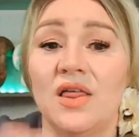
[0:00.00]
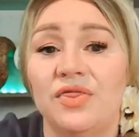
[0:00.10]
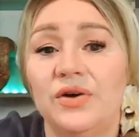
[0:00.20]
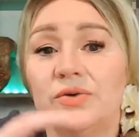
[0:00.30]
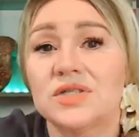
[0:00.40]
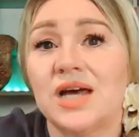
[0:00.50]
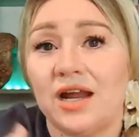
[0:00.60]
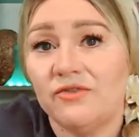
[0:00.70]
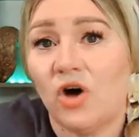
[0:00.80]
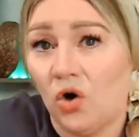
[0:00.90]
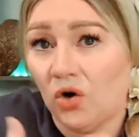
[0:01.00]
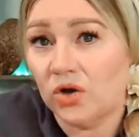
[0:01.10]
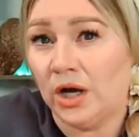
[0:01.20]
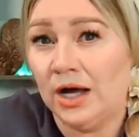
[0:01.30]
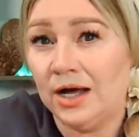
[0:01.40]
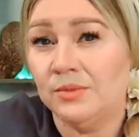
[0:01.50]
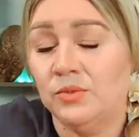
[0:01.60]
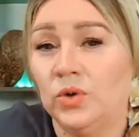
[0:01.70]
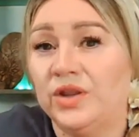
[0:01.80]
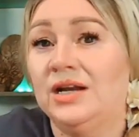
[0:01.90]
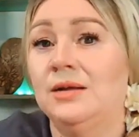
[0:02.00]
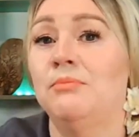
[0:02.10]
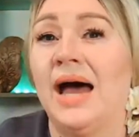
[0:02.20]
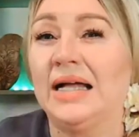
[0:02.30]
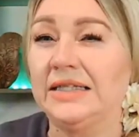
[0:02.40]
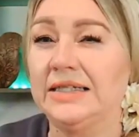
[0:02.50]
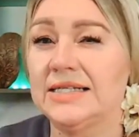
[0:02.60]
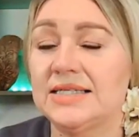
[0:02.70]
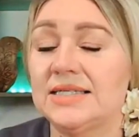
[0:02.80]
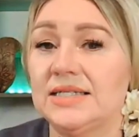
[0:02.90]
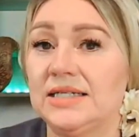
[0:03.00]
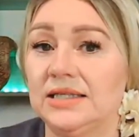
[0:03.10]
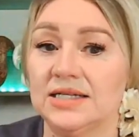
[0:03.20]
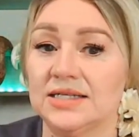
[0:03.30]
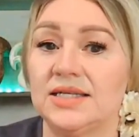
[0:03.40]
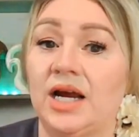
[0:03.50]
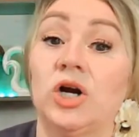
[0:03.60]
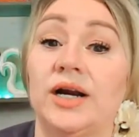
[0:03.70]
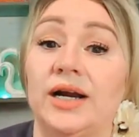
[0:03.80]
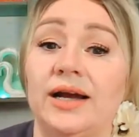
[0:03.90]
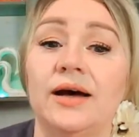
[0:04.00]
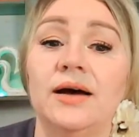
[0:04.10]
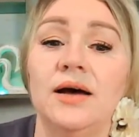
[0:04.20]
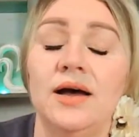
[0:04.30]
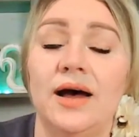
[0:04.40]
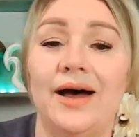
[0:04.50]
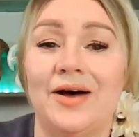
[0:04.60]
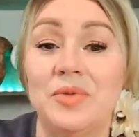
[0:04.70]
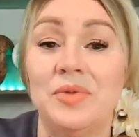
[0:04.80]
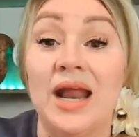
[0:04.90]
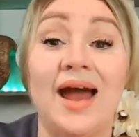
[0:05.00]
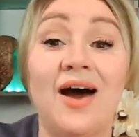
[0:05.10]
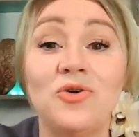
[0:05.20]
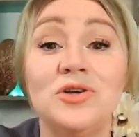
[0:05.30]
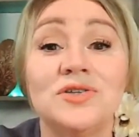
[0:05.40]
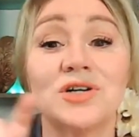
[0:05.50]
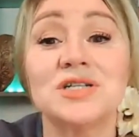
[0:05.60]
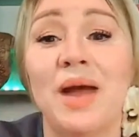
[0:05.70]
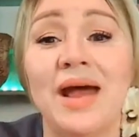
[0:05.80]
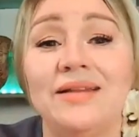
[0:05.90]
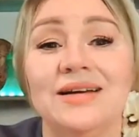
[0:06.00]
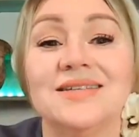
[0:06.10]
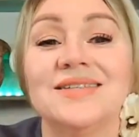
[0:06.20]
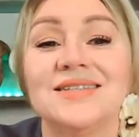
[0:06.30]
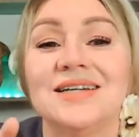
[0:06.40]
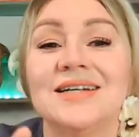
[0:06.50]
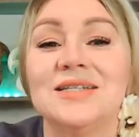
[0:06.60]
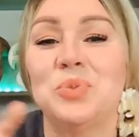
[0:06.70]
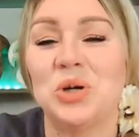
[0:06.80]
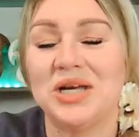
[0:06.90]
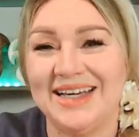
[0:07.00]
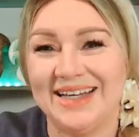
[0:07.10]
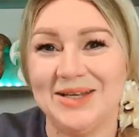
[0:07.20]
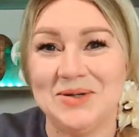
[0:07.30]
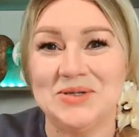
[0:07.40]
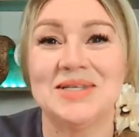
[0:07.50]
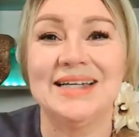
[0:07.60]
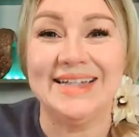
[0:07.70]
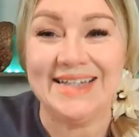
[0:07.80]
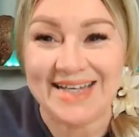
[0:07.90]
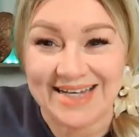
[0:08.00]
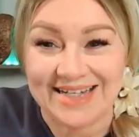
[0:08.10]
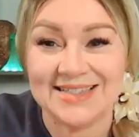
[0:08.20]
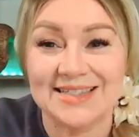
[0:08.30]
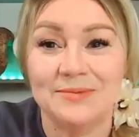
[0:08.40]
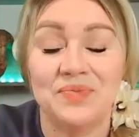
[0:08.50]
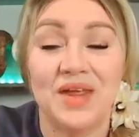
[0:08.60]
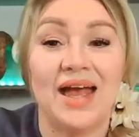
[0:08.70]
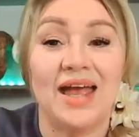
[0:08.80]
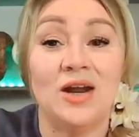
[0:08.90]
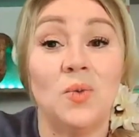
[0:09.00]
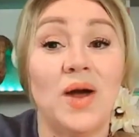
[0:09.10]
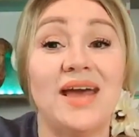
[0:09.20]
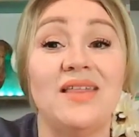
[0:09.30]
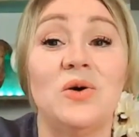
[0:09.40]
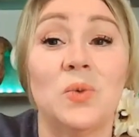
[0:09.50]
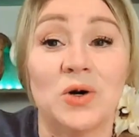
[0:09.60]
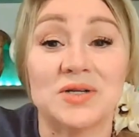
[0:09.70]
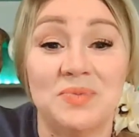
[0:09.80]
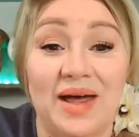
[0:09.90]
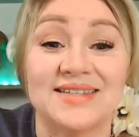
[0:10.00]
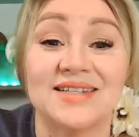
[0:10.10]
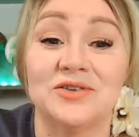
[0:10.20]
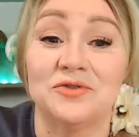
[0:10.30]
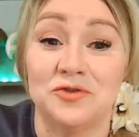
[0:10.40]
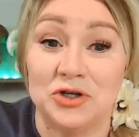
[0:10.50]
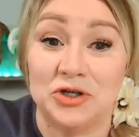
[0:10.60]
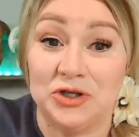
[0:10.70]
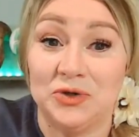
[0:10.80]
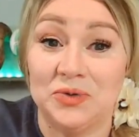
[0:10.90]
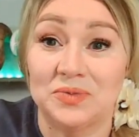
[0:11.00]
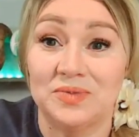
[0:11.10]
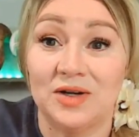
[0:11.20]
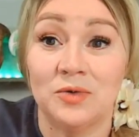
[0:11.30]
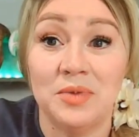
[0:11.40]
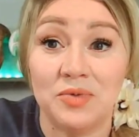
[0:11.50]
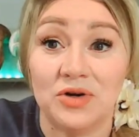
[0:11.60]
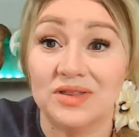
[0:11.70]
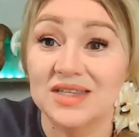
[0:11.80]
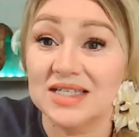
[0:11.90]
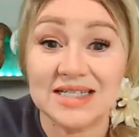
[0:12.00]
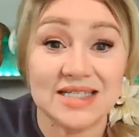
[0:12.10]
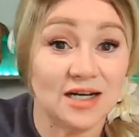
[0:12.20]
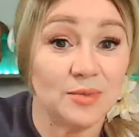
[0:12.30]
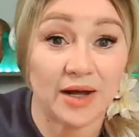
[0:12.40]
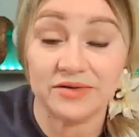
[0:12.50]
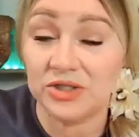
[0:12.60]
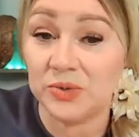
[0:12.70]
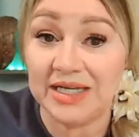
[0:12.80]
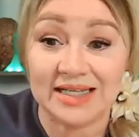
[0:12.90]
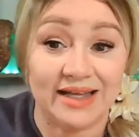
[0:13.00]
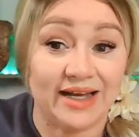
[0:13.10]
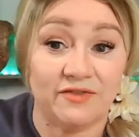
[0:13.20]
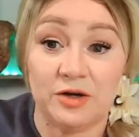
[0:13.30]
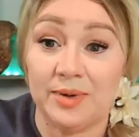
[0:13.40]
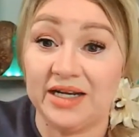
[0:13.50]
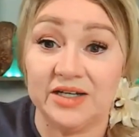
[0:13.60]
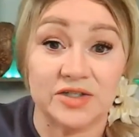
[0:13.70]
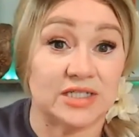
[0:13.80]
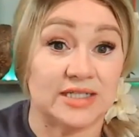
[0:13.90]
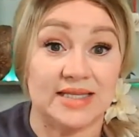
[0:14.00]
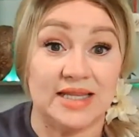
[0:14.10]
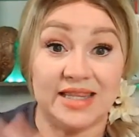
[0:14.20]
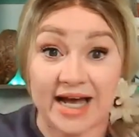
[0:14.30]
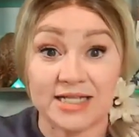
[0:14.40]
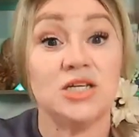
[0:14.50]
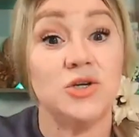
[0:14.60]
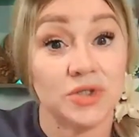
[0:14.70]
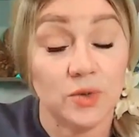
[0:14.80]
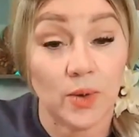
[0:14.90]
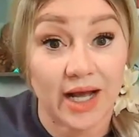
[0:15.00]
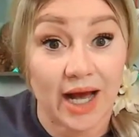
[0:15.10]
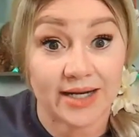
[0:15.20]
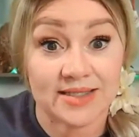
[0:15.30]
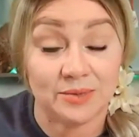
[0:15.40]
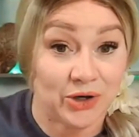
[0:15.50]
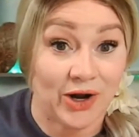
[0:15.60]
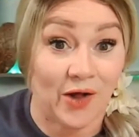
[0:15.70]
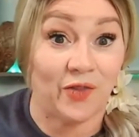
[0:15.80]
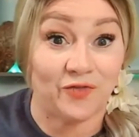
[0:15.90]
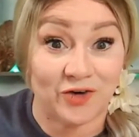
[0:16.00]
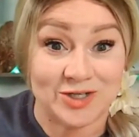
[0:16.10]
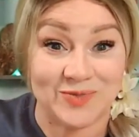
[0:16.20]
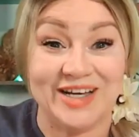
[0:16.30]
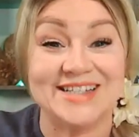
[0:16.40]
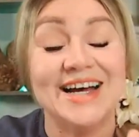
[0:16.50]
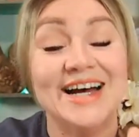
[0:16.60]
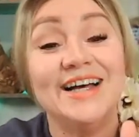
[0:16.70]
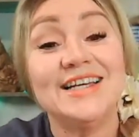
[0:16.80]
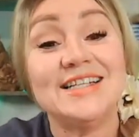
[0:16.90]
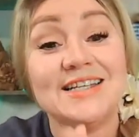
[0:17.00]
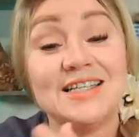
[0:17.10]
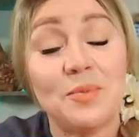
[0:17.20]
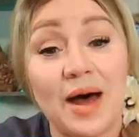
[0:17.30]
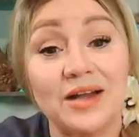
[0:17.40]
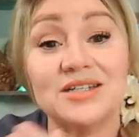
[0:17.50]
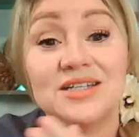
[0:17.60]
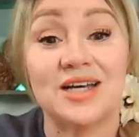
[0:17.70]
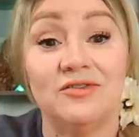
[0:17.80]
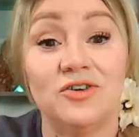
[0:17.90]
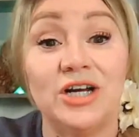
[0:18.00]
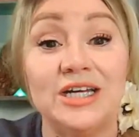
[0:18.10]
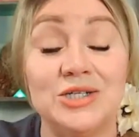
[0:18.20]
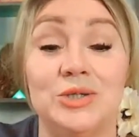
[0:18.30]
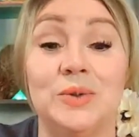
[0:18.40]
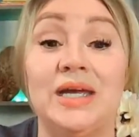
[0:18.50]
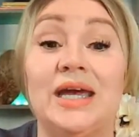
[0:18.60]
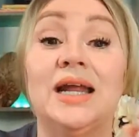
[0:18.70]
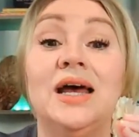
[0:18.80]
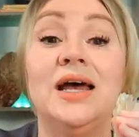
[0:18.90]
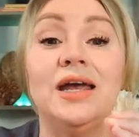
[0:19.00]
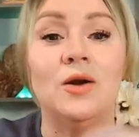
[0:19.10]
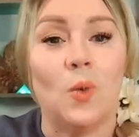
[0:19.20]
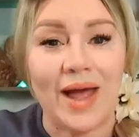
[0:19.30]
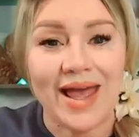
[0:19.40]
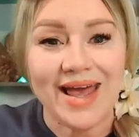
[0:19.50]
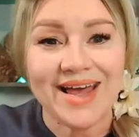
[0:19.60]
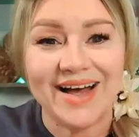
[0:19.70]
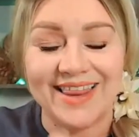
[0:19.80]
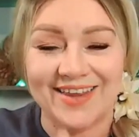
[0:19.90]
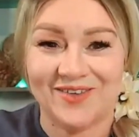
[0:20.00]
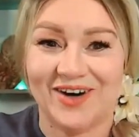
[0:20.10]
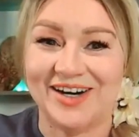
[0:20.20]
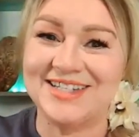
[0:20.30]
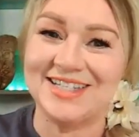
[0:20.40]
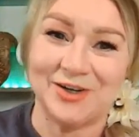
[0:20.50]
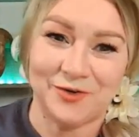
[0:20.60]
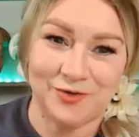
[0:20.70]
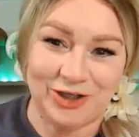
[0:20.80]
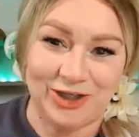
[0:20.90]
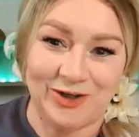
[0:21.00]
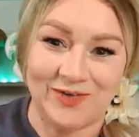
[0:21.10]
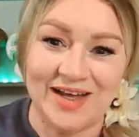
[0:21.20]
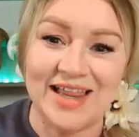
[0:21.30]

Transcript: Those kind of all come with an imbalance in this area. And how you start to balance is bringing in those needs in a way that works best for you. Now, remember, this isn't about doing it like everybody else, because that's usually what got us in burnout in the first place. This is about discovering and doing it in a way that works for you.